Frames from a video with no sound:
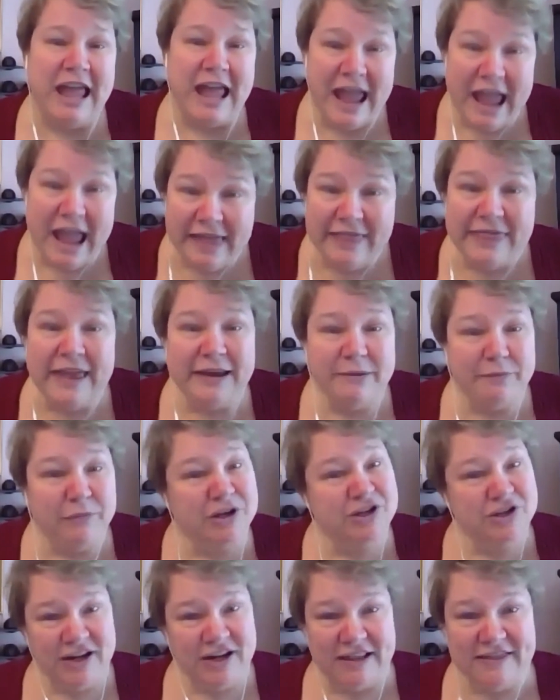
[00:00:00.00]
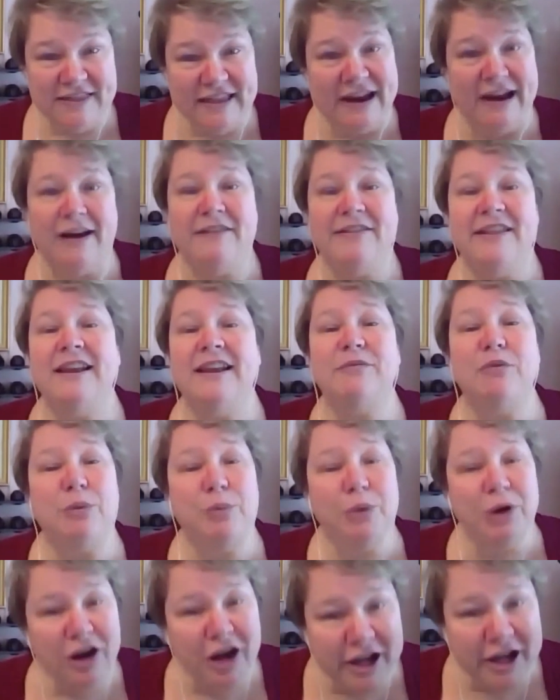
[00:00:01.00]
And then once you get there, then we'll
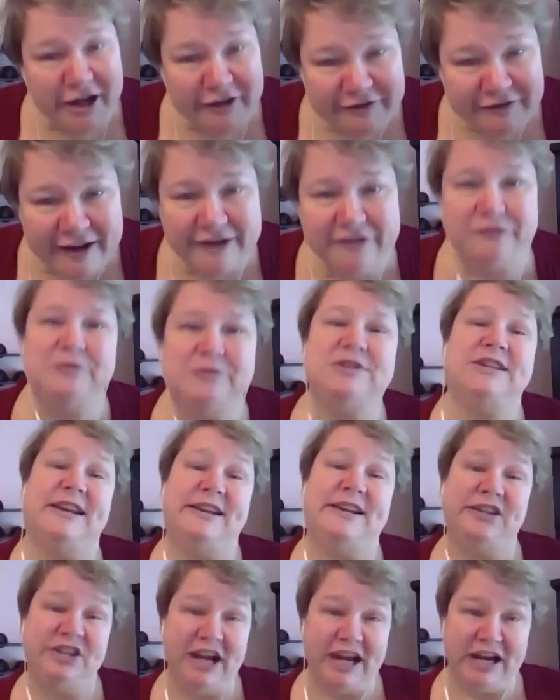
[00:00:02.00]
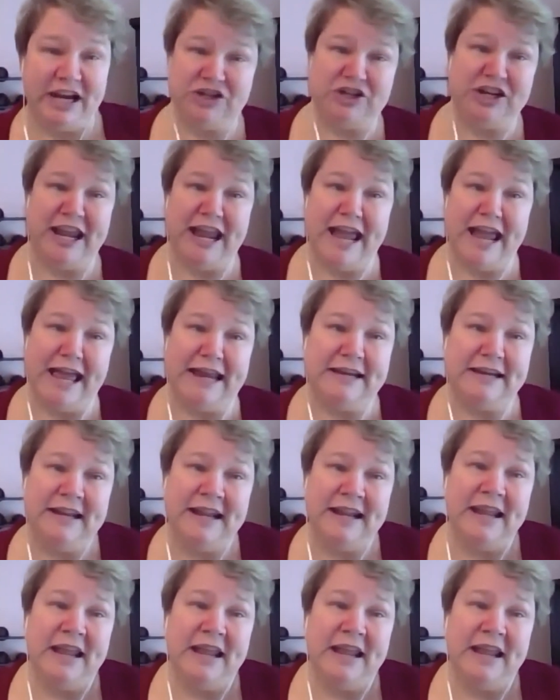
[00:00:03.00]
work on a 5% change again.